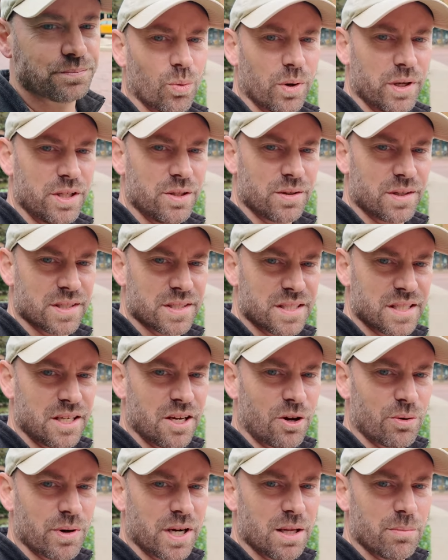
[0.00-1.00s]
What you can
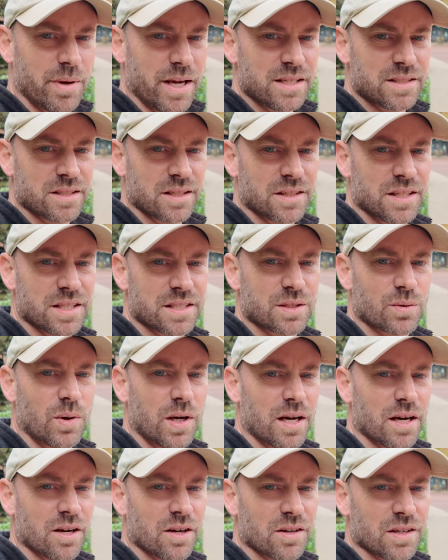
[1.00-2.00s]
see already based on this
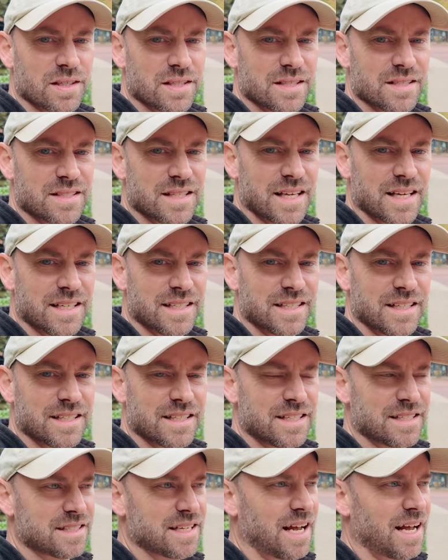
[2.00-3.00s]
square is that
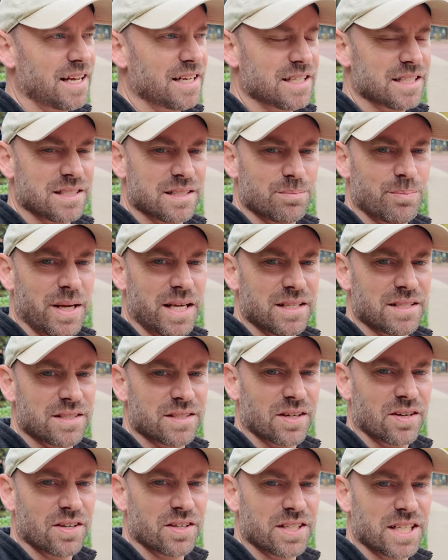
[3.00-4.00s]
the design is
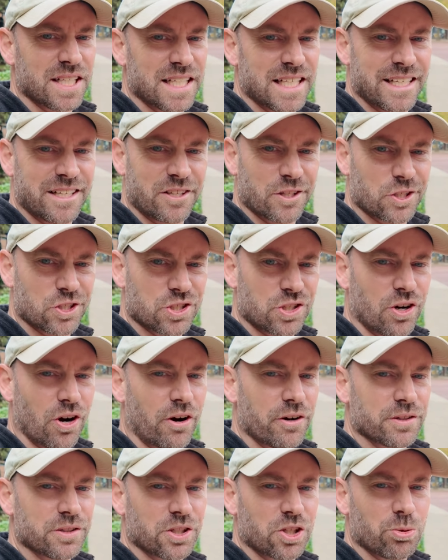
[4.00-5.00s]
based on an English
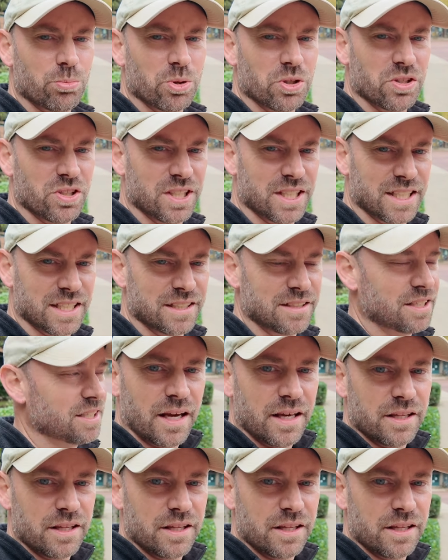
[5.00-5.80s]
garden community,